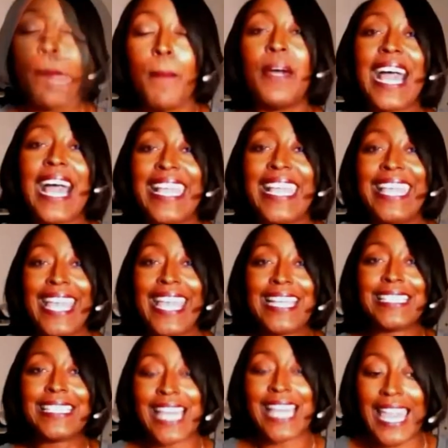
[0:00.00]
But I
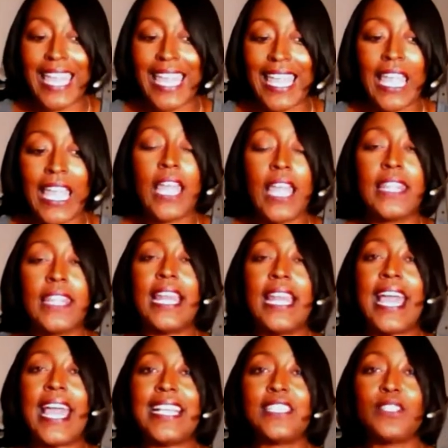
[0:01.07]
can say that
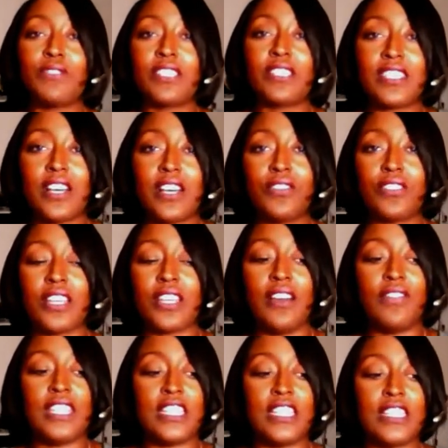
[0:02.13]
as a result
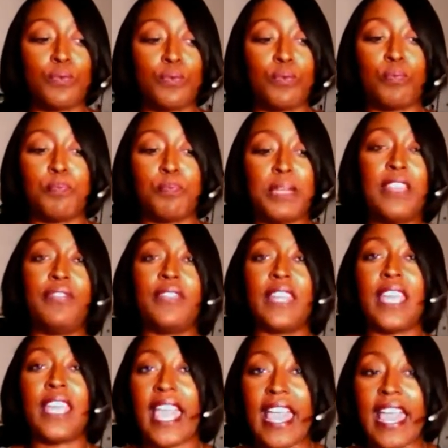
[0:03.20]
of this beef
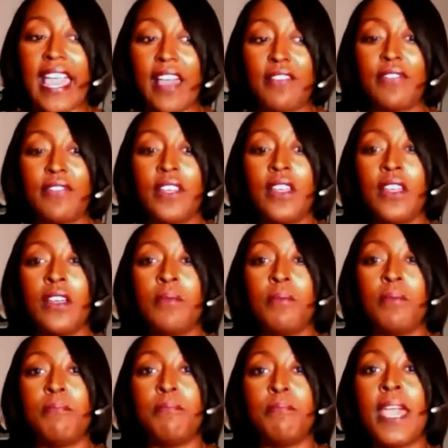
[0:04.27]
they have,
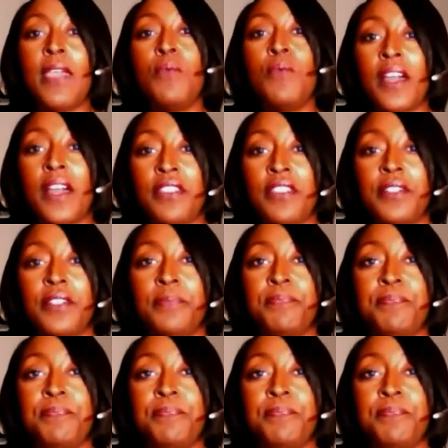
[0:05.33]
Mayweather